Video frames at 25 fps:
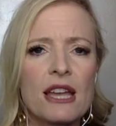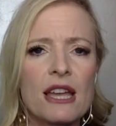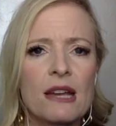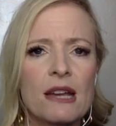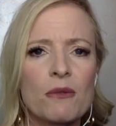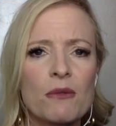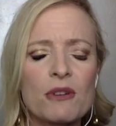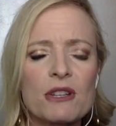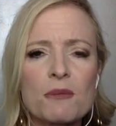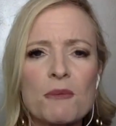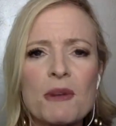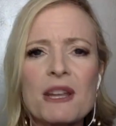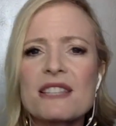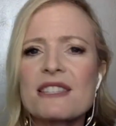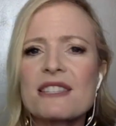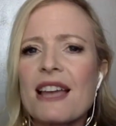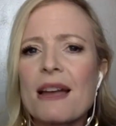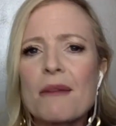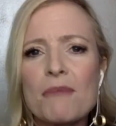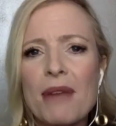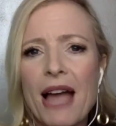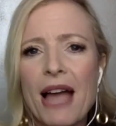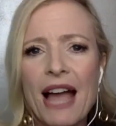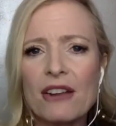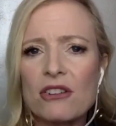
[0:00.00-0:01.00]
which means
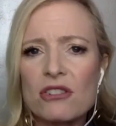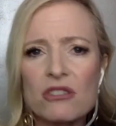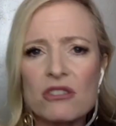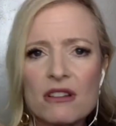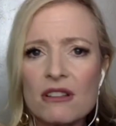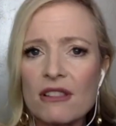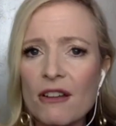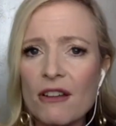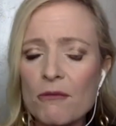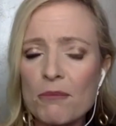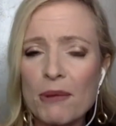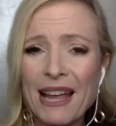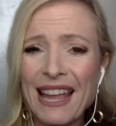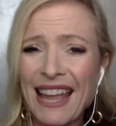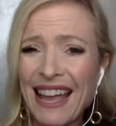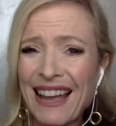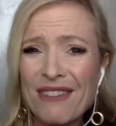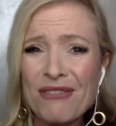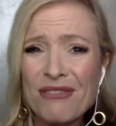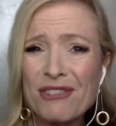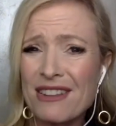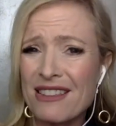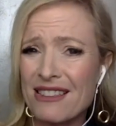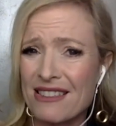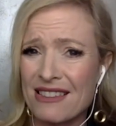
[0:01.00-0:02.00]
I'm actually loved by
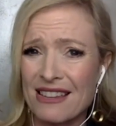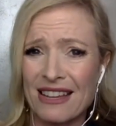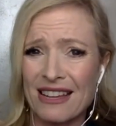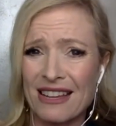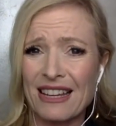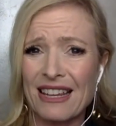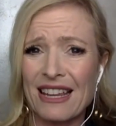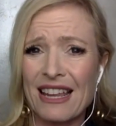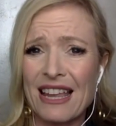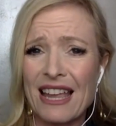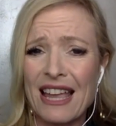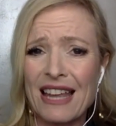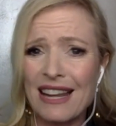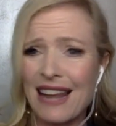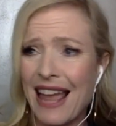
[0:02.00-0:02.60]
everything, and